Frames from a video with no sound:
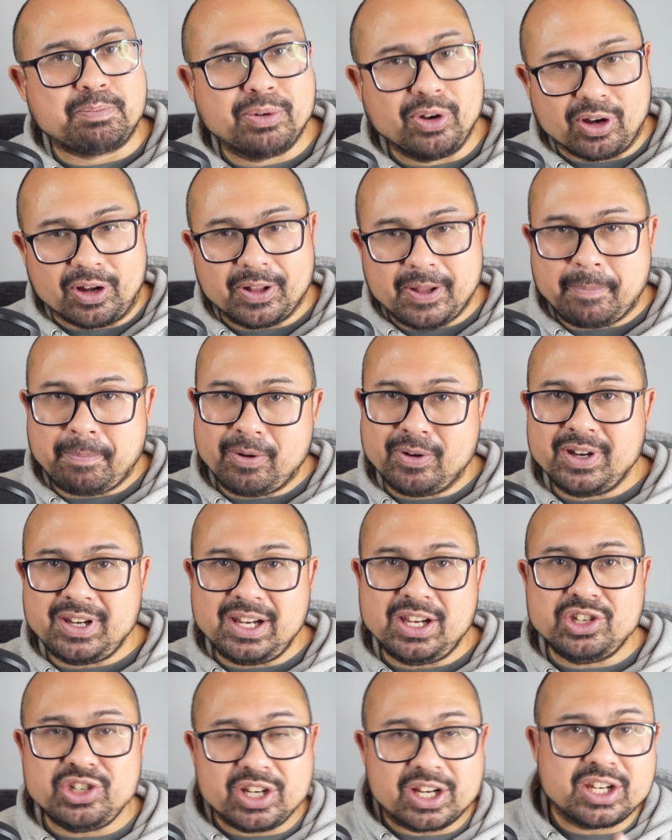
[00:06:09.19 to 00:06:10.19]
But the
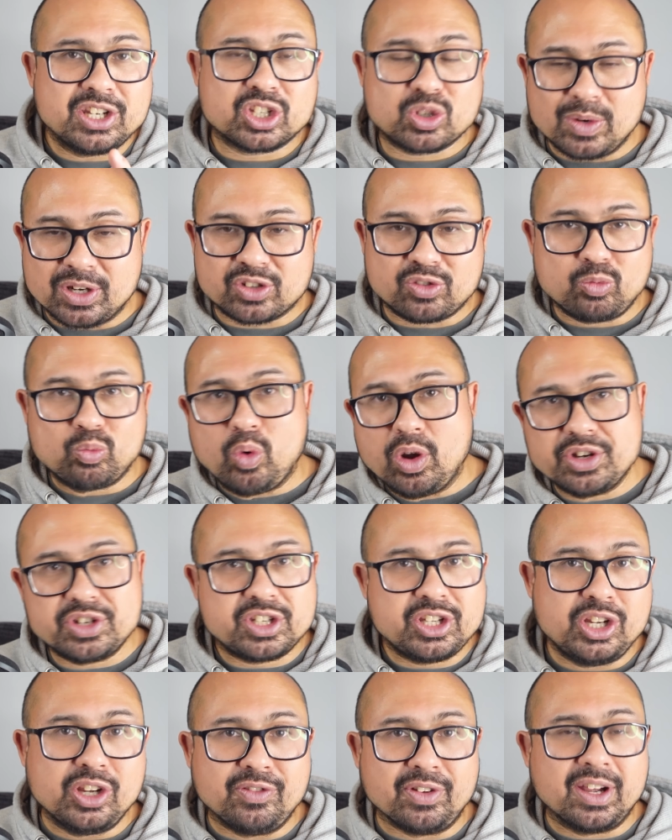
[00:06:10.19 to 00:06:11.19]
point is you can switch from one
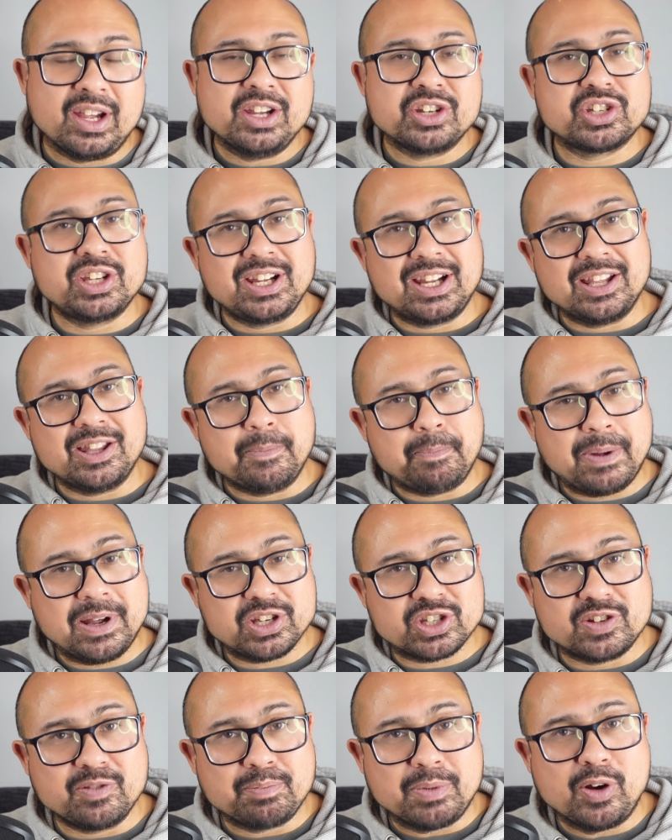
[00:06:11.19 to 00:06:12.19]
to the other, so you get the
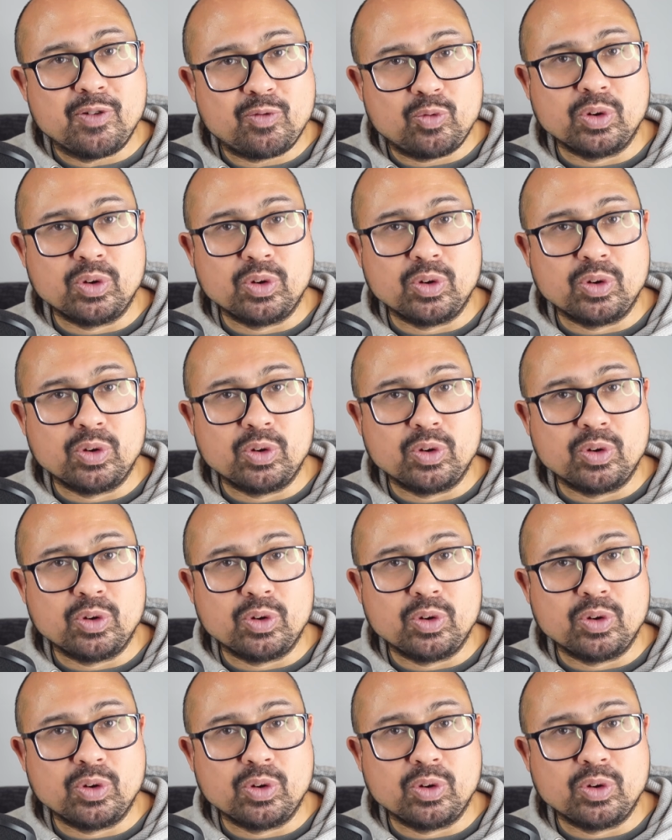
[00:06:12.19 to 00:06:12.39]
best of both